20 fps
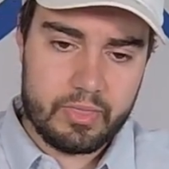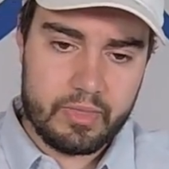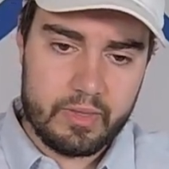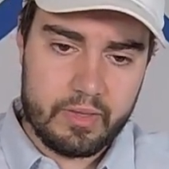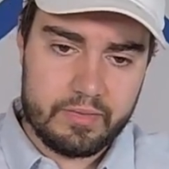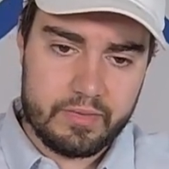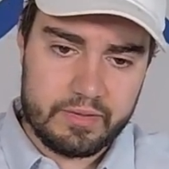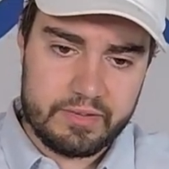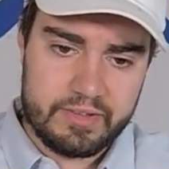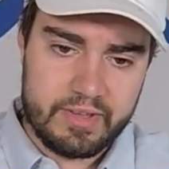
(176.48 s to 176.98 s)

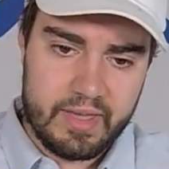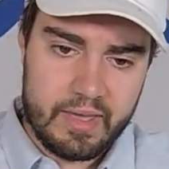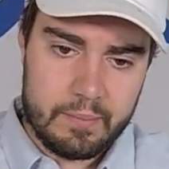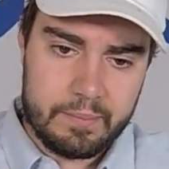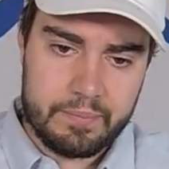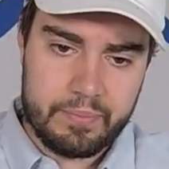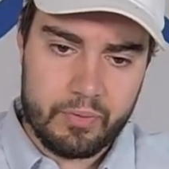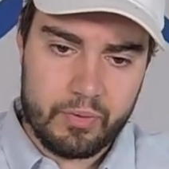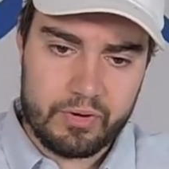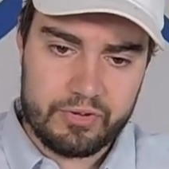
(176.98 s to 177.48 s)
the top
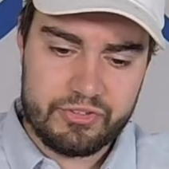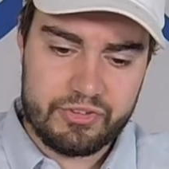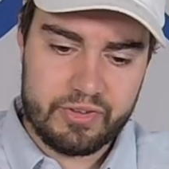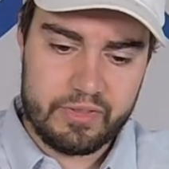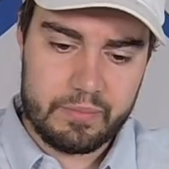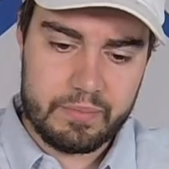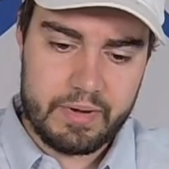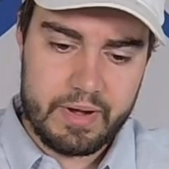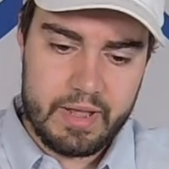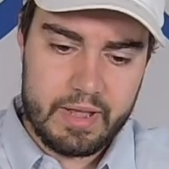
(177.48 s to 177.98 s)
portion of
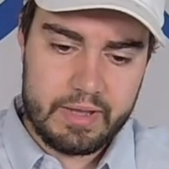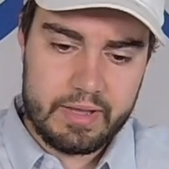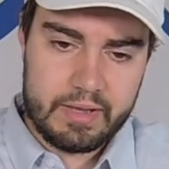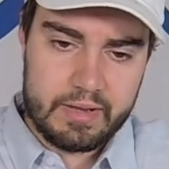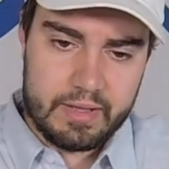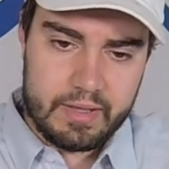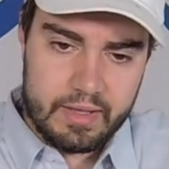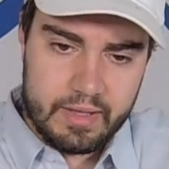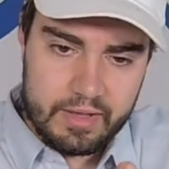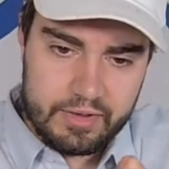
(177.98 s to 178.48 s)
the bracket
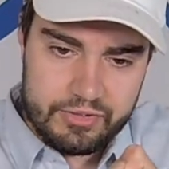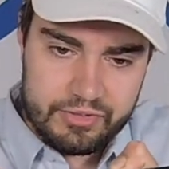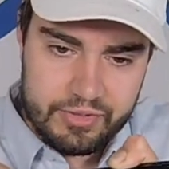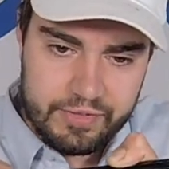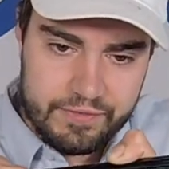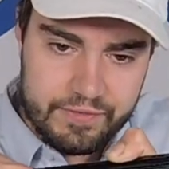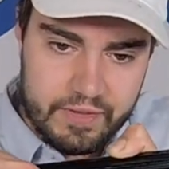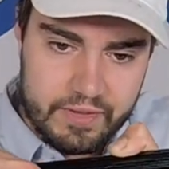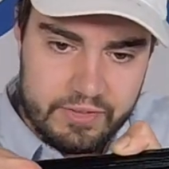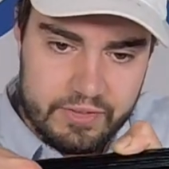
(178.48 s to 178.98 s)
actually
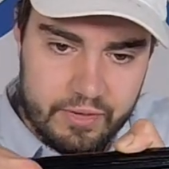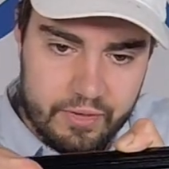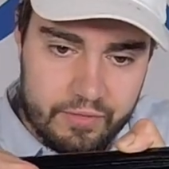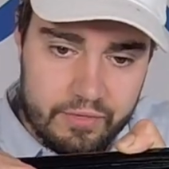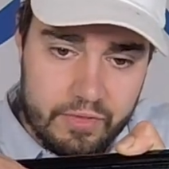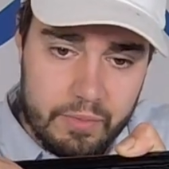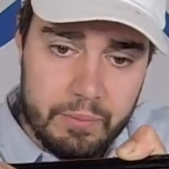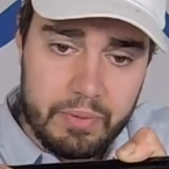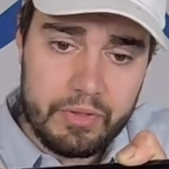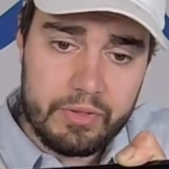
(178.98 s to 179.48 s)
fits
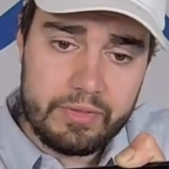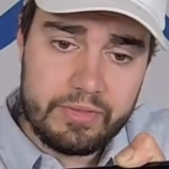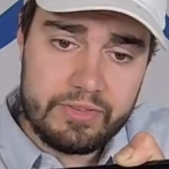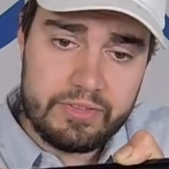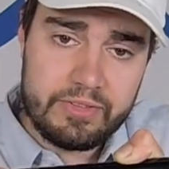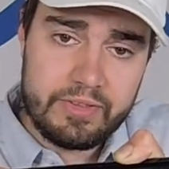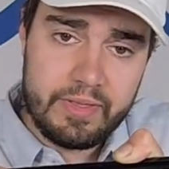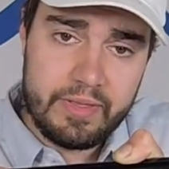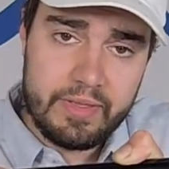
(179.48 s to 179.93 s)
over the bolts.